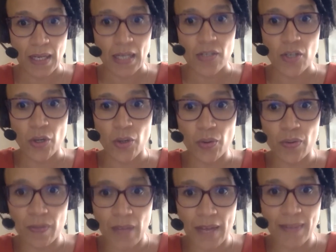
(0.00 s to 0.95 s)

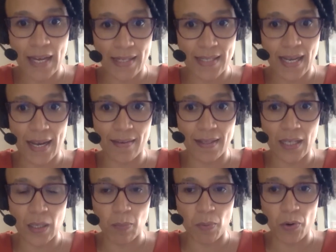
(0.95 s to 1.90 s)
So, and that's, I
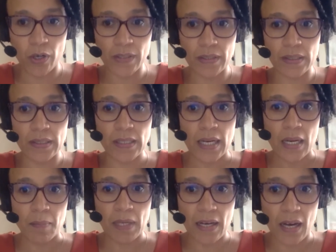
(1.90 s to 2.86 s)
think, important
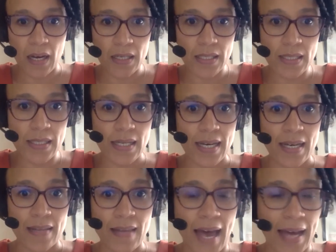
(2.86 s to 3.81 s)
because
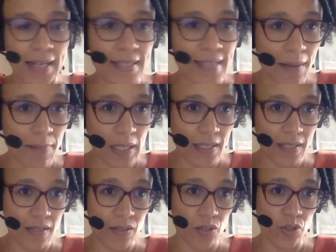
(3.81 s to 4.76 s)
the academic
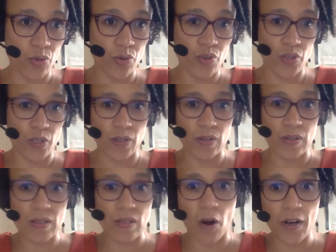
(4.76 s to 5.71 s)

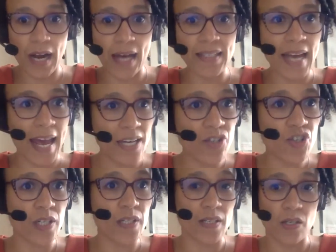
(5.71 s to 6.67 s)
institutions are not
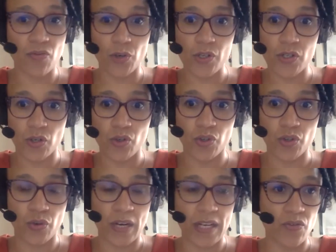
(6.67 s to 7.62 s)
engines for social
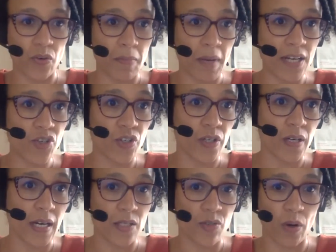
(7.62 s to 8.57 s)

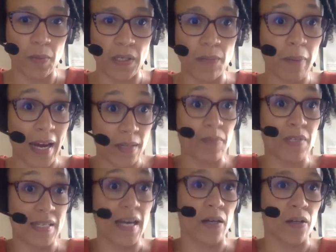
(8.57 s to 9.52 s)
transformation as Robin, by
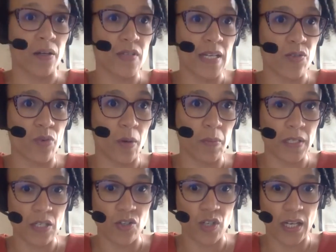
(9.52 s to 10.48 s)
themselves, as Robin
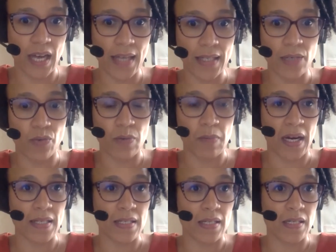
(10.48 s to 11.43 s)
DG Kelly
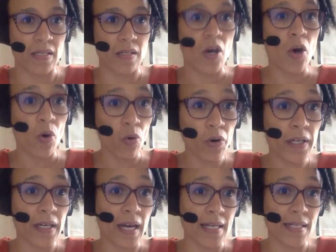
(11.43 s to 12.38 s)
reminds us,
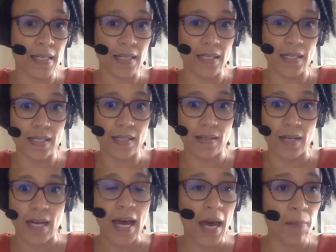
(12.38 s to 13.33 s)
organizing is.
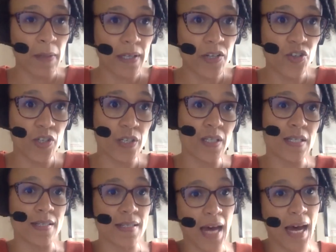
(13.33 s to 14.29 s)
Abolition
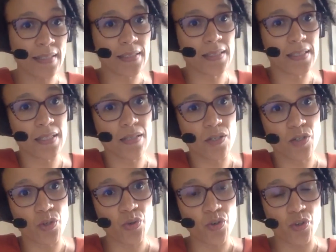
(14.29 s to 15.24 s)
is not an
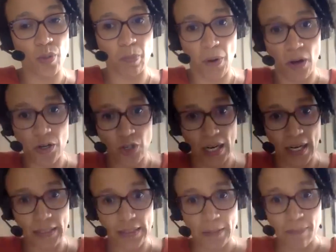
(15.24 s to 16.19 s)
institutional
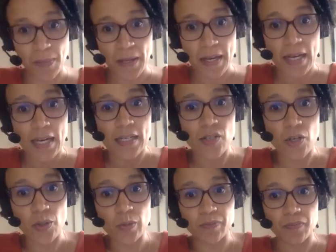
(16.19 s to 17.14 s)
project.
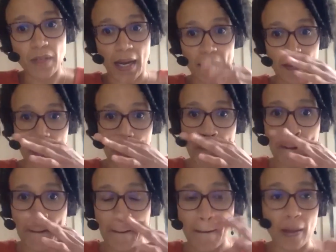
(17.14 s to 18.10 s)
So I think,
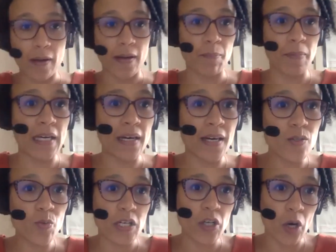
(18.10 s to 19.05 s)

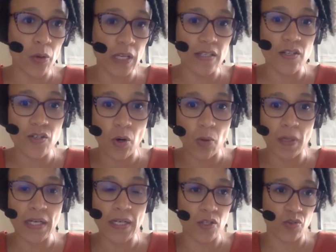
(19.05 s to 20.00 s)
because we know that so
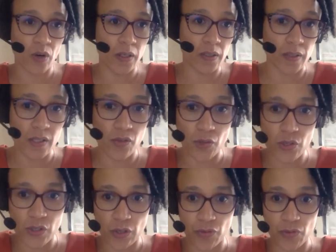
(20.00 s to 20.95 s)
many struggles for
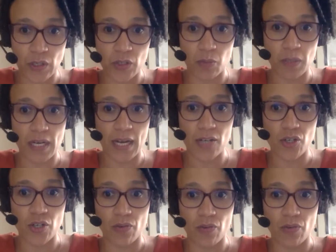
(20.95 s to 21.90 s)

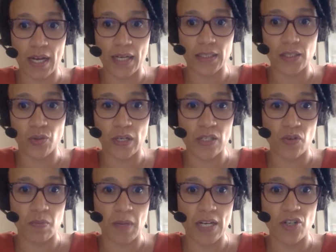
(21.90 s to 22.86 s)
self-determination and radical
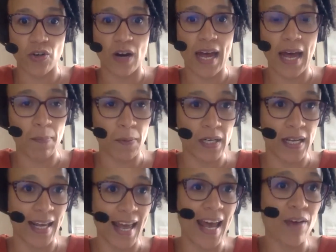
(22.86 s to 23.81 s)
transformation are
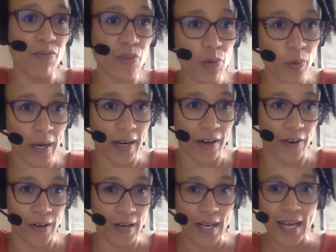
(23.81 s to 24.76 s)
happening
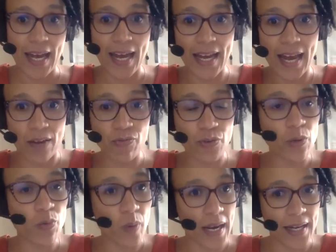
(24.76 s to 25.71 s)
everywhere and every
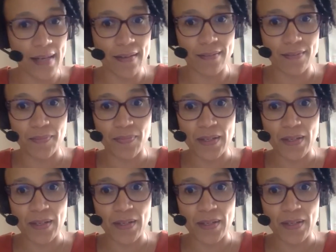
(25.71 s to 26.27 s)
when,